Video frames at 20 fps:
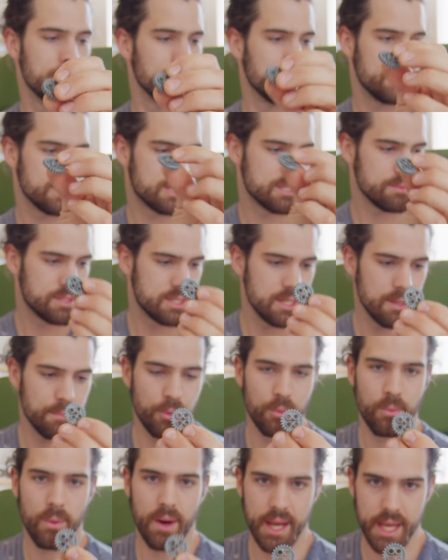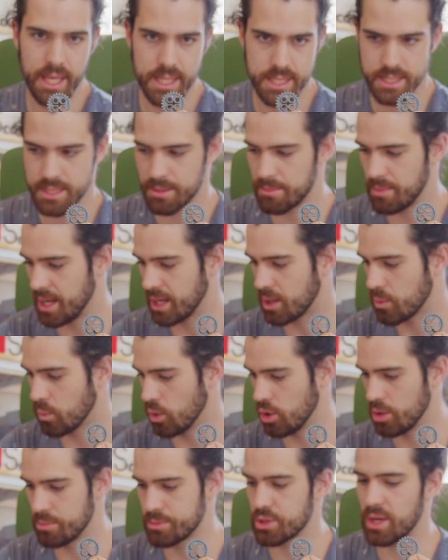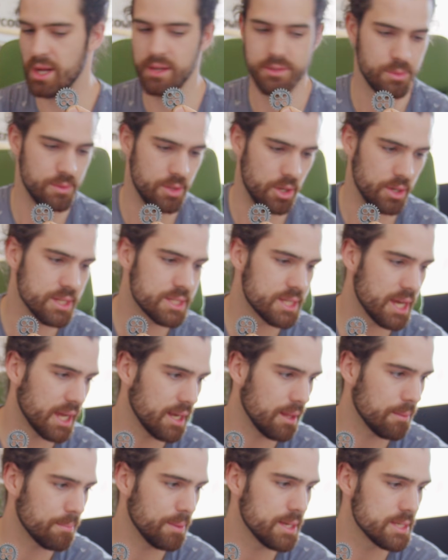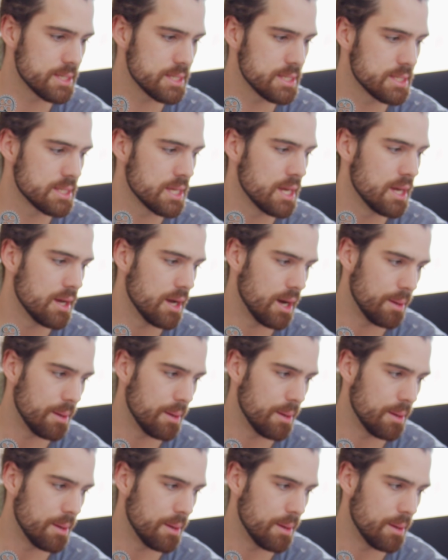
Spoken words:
There's some simple ways to make worm drives with only Technic pieces.